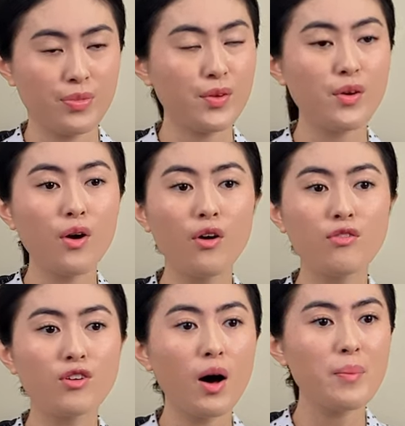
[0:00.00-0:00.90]
their
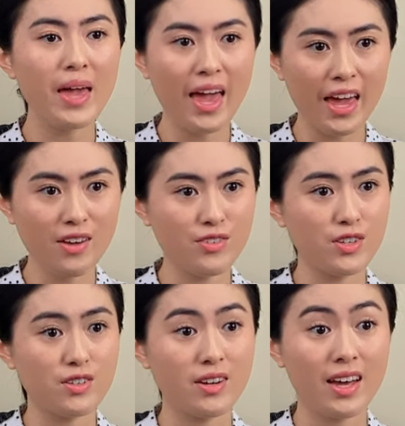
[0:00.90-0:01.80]
overall
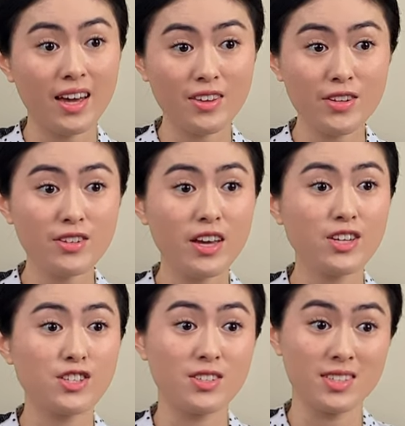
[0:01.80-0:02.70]
behavior, and their
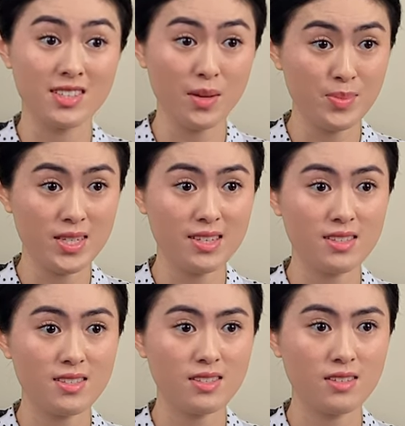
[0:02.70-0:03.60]
nature and
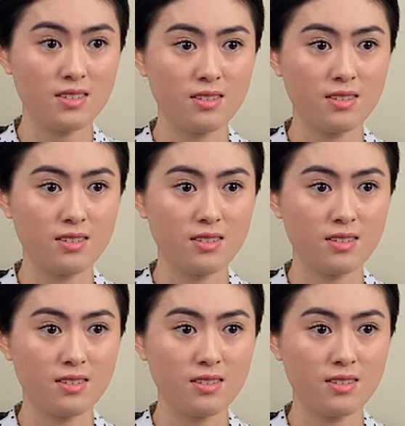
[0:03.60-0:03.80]
substance.